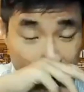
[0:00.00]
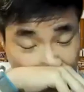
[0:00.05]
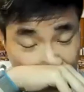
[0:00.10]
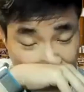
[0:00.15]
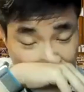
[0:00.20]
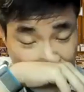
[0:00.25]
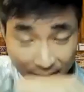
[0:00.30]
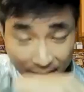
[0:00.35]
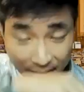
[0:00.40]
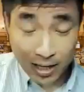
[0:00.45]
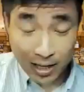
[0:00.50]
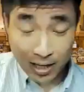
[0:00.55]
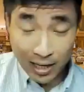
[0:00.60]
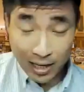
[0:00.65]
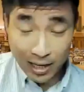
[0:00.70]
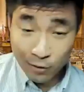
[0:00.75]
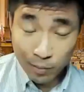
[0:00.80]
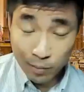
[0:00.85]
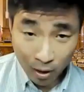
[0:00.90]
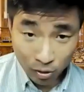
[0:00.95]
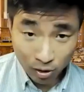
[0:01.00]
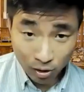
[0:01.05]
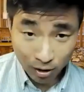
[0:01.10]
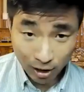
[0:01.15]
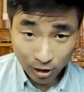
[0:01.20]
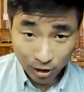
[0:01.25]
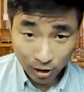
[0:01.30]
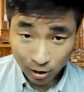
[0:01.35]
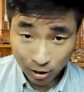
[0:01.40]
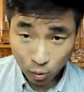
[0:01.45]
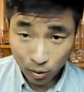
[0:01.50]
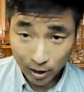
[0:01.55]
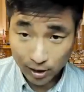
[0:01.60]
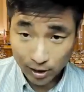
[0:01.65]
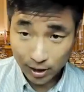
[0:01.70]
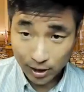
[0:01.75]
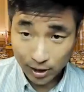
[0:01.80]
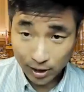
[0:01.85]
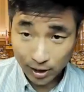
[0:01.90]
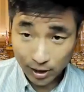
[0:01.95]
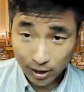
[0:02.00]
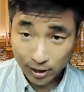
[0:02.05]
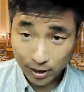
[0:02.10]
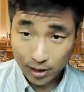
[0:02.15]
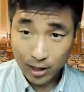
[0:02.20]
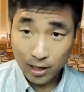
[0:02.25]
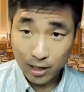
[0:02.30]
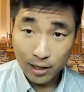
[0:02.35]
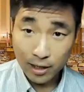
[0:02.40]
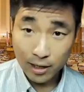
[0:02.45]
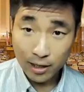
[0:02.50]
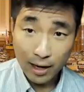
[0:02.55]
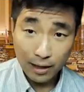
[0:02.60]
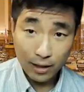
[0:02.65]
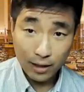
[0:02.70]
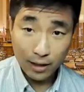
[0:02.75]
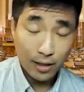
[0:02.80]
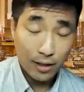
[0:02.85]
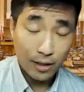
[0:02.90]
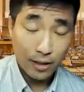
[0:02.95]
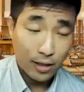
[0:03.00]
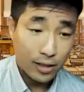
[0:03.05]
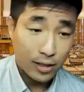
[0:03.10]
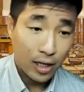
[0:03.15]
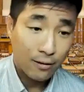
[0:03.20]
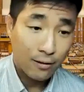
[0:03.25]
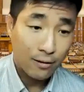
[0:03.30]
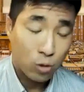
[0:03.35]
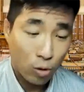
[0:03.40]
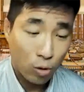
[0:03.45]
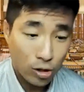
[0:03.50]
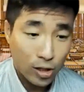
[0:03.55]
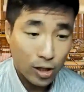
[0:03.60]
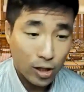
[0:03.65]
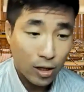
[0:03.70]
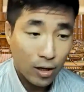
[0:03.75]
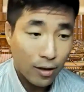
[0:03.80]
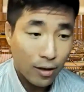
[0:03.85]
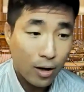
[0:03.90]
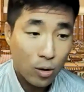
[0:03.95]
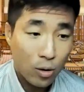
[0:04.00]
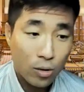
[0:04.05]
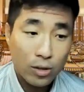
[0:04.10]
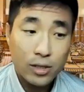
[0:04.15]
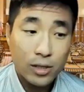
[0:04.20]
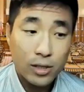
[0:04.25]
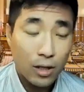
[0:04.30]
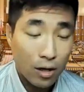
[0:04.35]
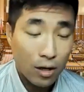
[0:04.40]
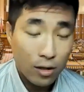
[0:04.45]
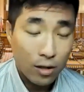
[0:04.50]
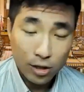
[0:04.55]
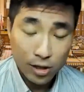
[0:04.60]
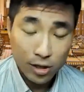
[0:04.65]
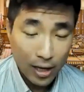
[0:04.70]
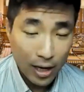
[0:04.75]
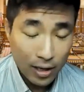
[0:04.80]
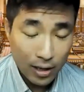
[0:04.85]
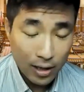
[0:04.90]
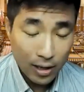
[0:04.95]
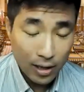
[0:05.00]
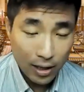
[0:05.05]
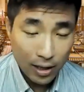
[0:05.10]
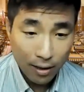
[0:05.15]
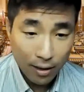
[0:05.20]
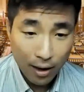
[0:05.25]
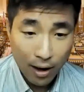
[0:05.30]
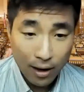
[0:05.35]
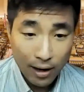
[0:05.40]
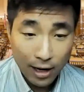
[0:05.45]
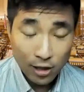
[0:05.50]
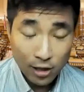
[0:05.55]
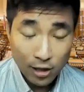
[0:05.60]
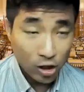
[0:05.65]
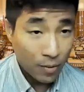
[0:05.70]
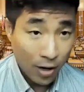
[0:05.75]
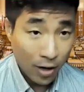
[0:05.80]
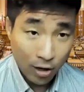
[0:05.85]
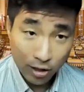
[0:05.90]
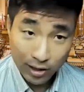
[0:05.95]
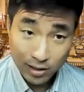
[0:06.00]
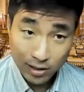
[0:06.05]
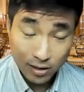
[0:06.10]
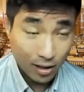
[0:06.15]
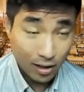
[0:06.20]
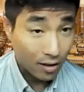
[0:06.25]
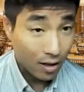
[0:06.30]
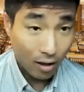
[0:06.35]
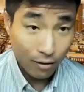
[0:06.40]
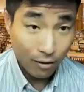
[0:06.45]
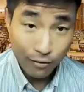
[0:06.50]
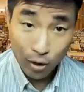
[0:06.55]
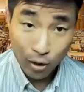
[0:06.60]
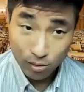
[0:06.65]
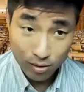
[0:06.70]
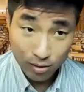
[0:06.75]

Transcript: even my own election in 2016, at least in the state of Georgia, there was an understanding that Asian Americans did not vote.